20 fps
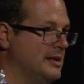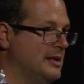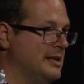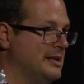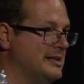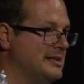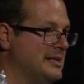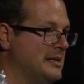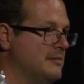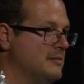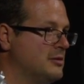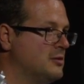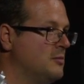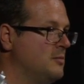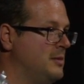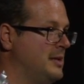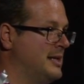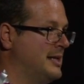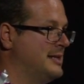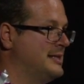it seems to
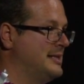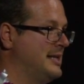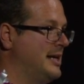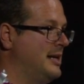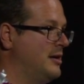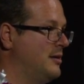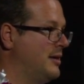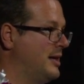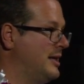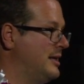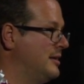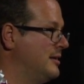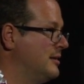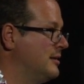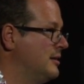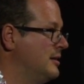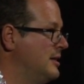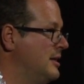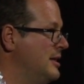be accelerating.